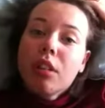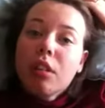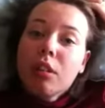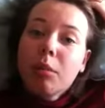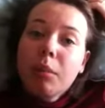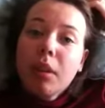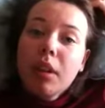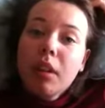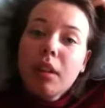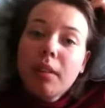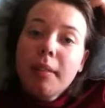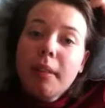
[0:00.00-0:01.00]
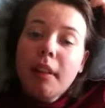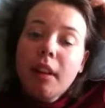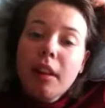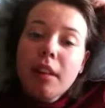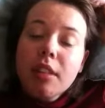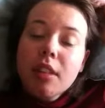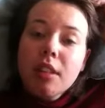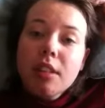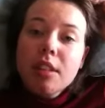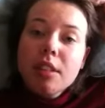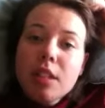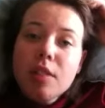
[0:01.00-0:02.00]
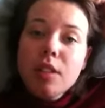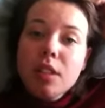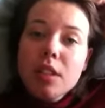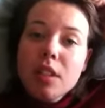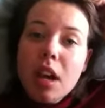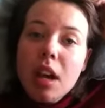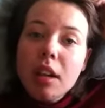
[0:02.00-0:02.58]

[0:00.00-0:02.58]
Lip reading: on my the other TVs